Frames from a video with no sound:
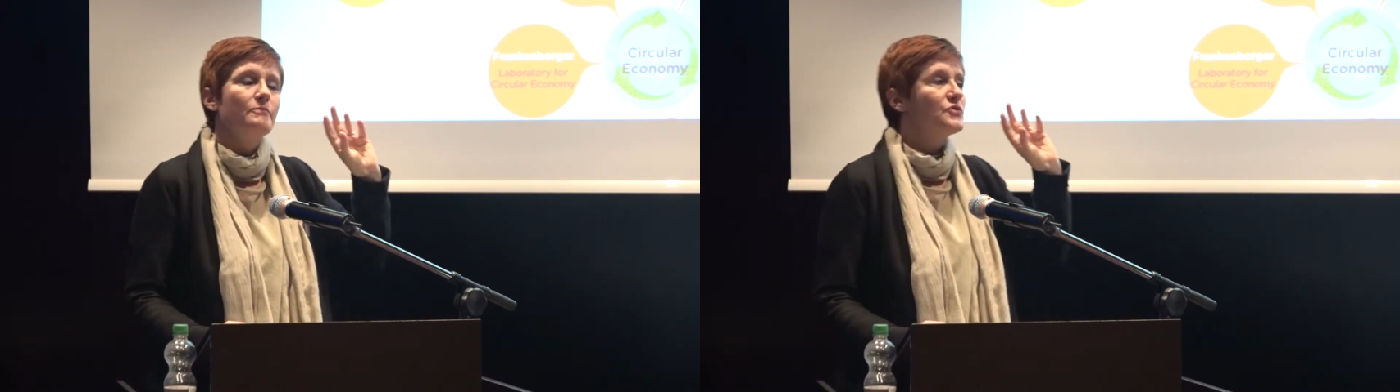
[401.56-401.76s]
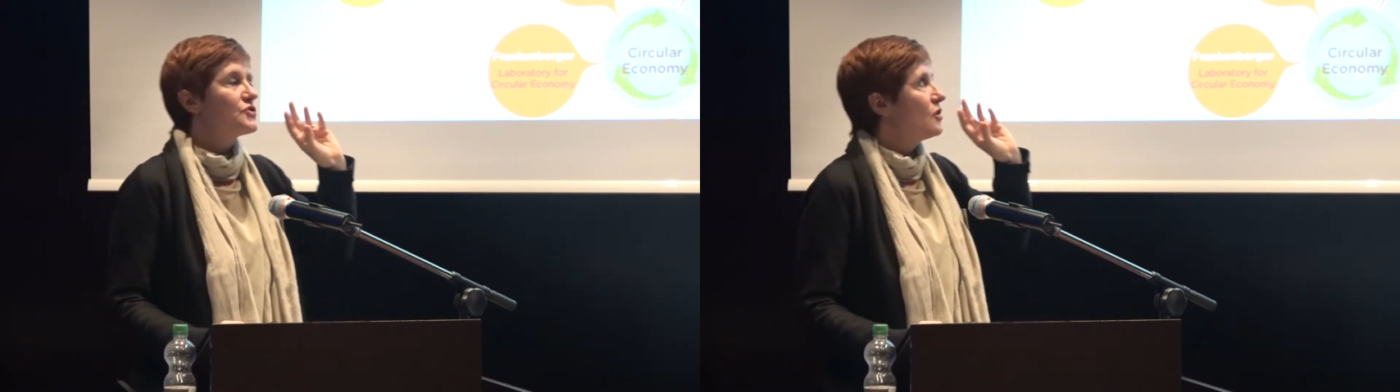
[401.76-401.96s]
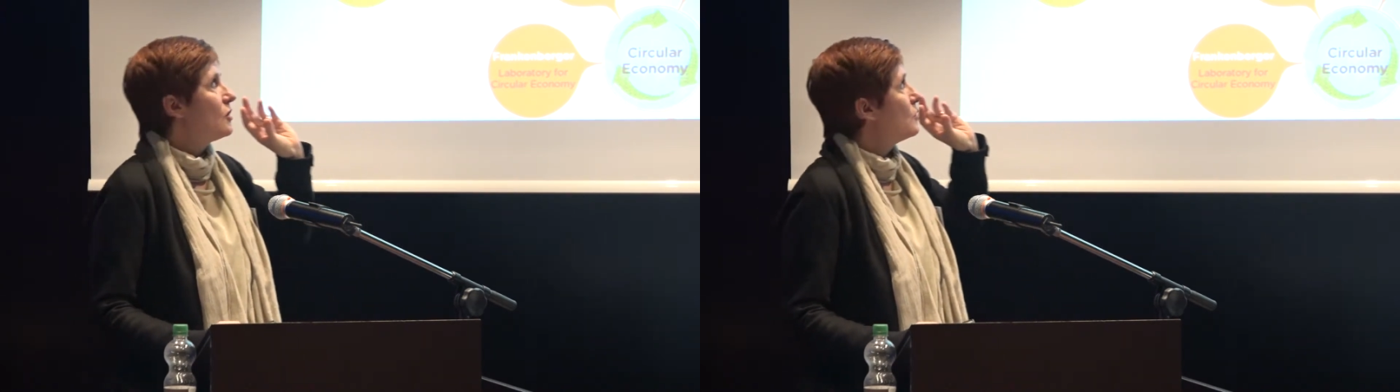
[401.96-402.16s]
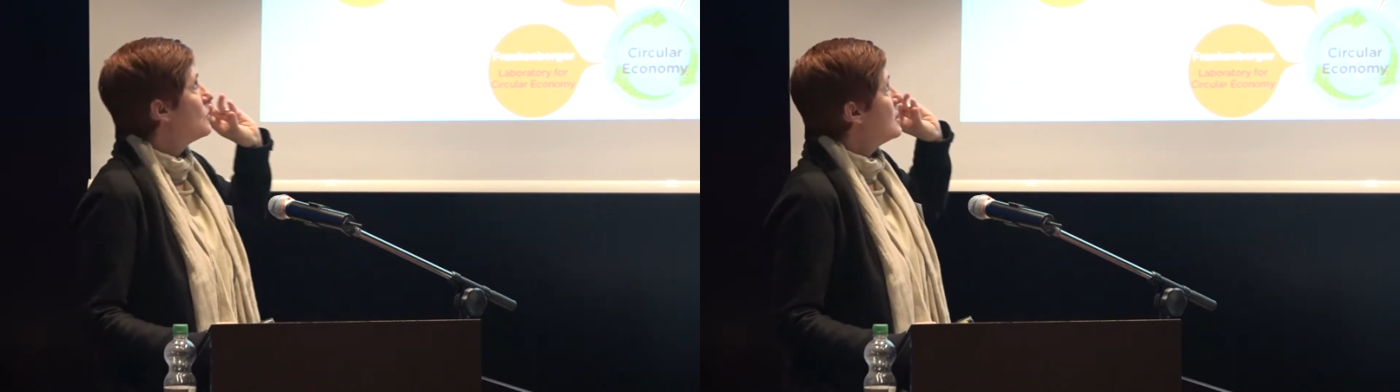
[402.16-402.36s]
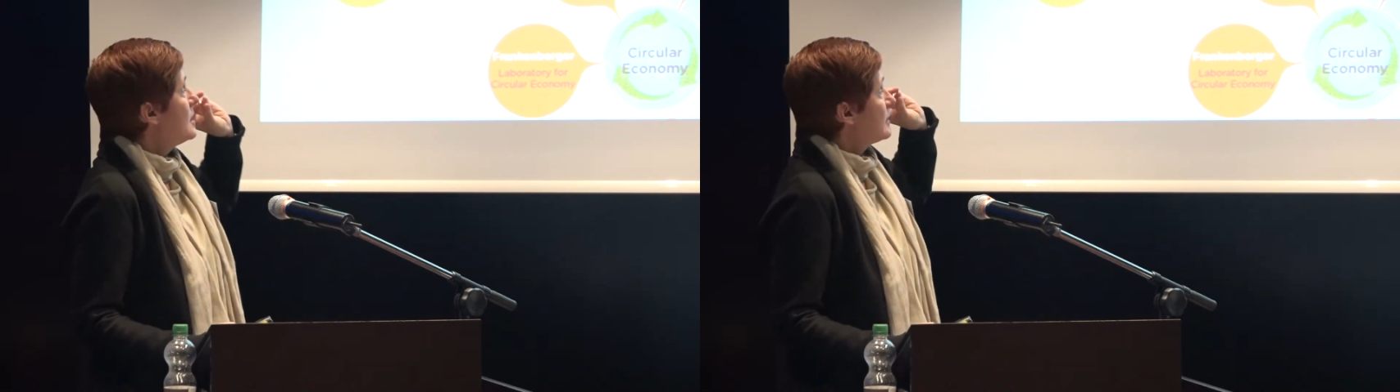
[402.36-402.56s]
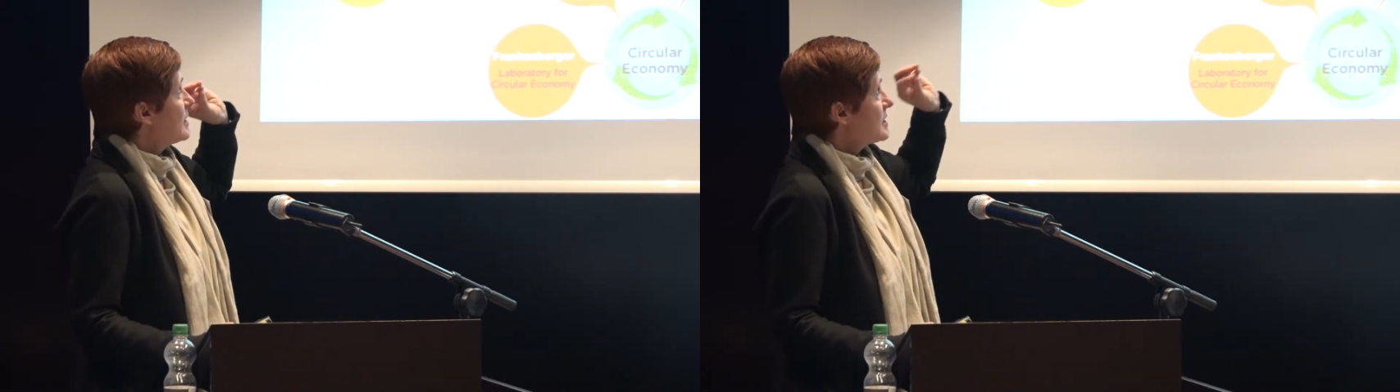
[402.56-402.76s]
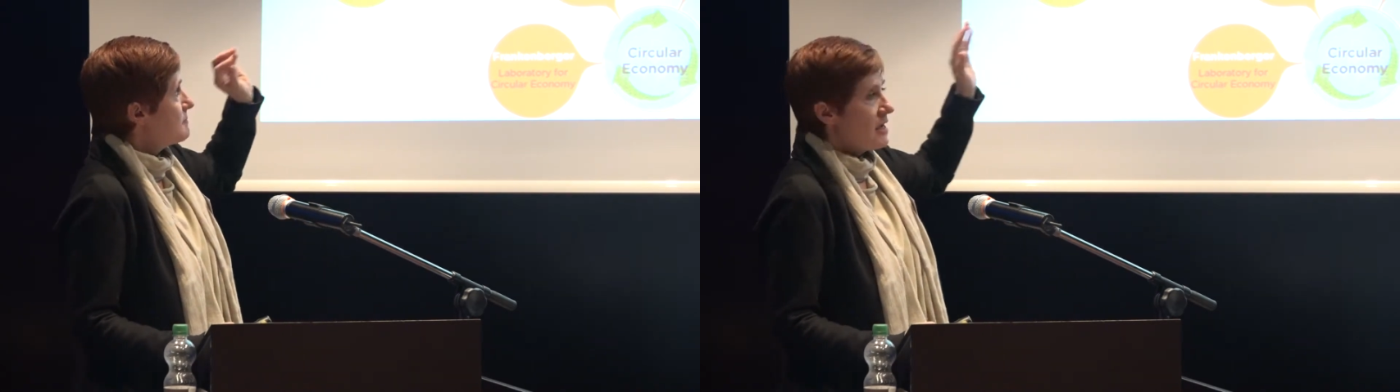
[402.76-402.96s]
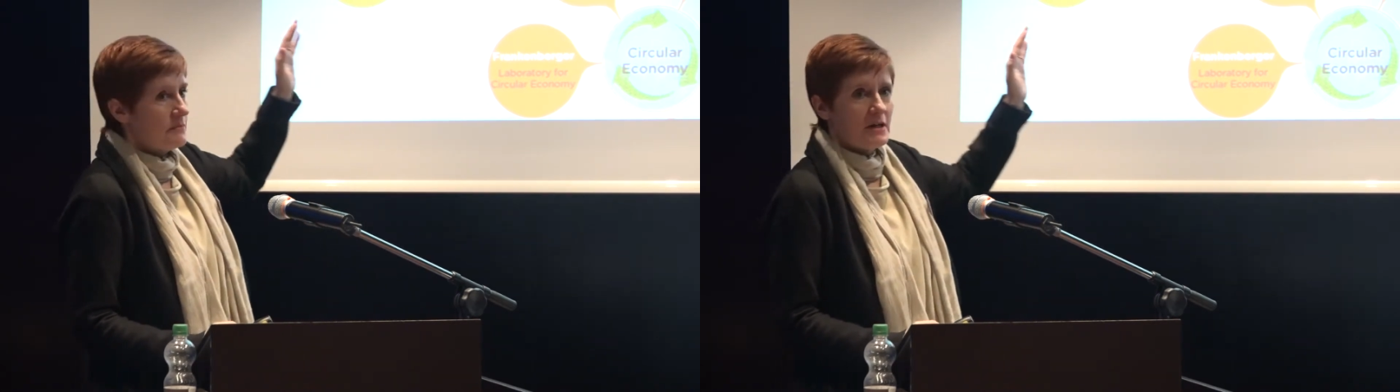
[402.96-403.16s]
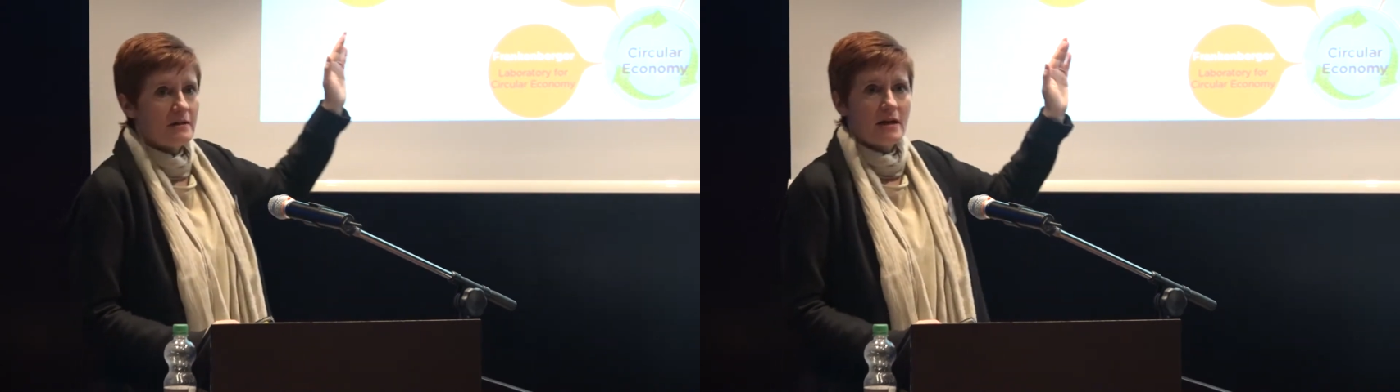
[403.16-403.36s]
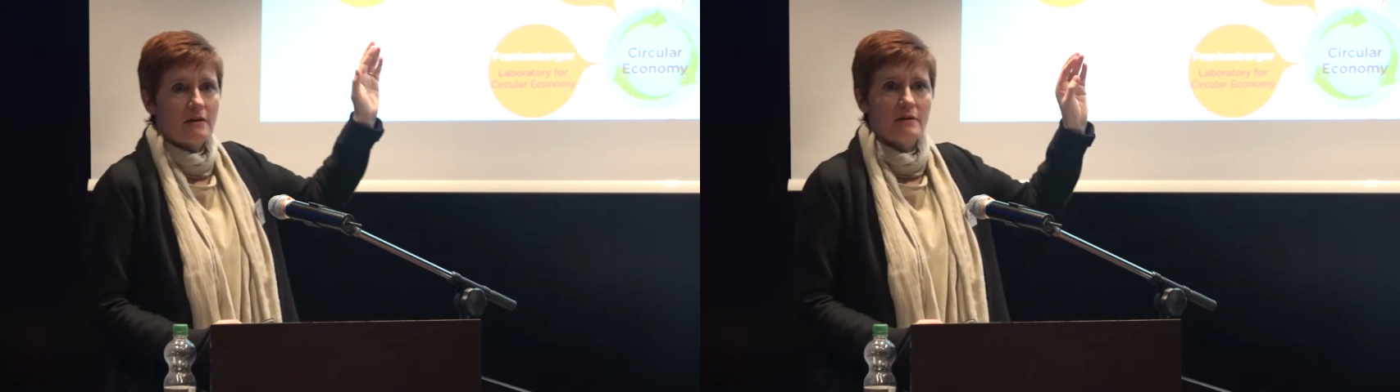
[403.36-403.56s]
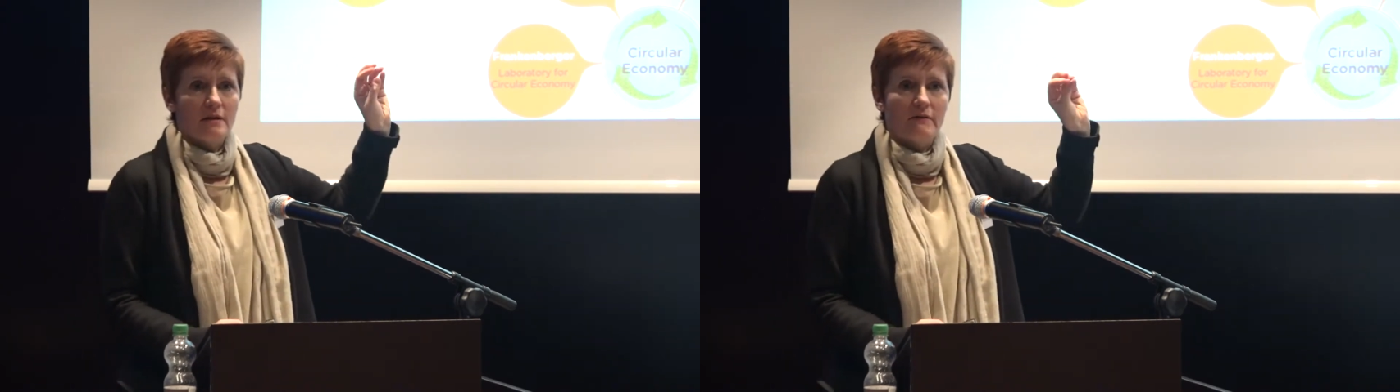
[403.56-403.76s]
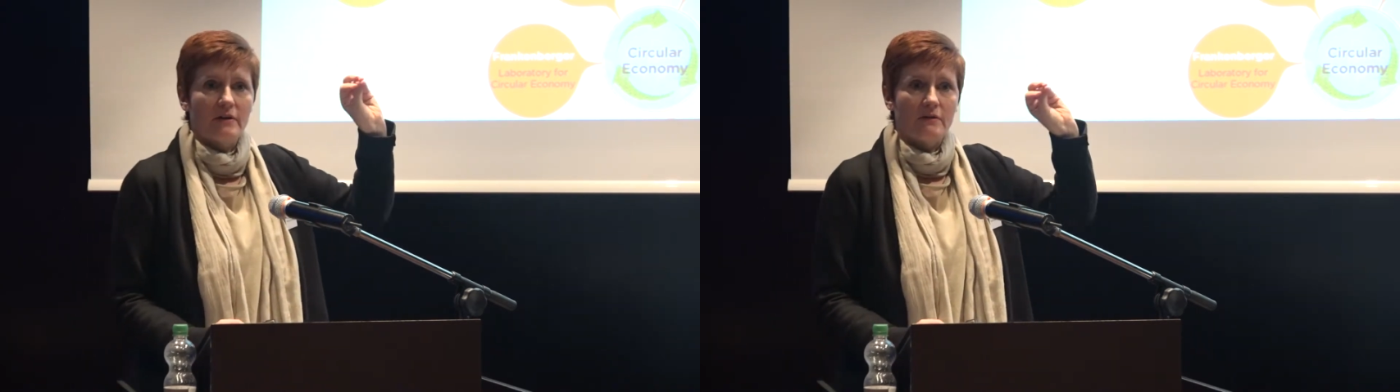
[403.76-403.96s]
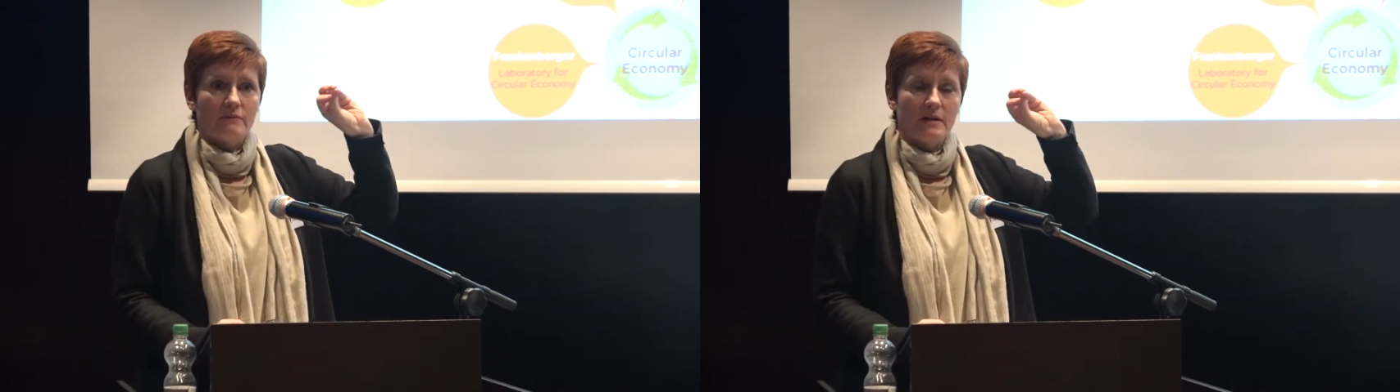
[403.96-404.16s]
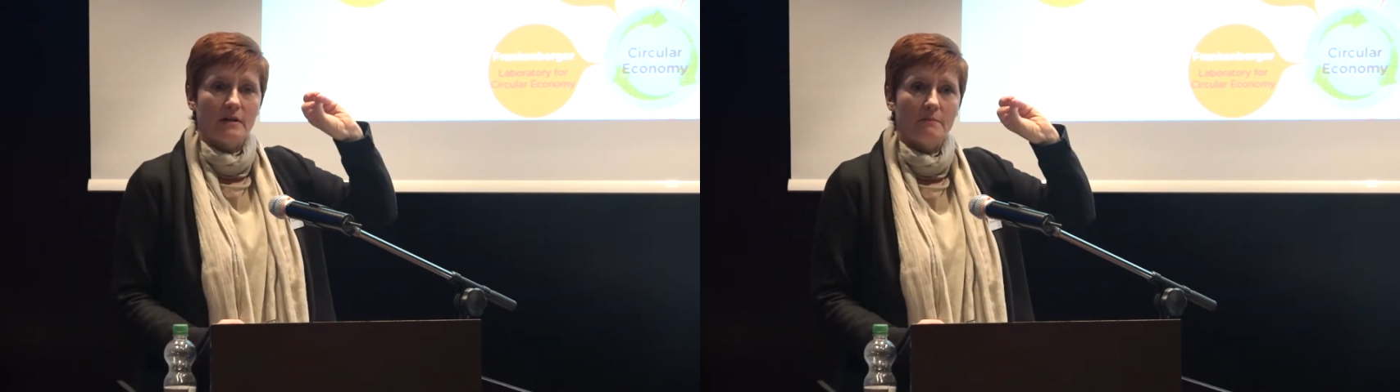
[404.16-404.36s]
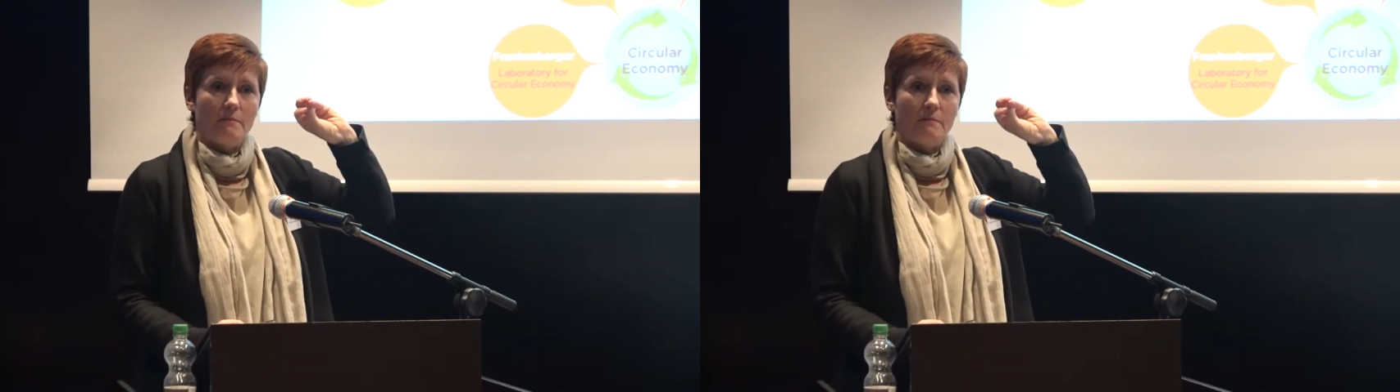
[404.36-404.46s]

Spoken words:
So this may be an area where we can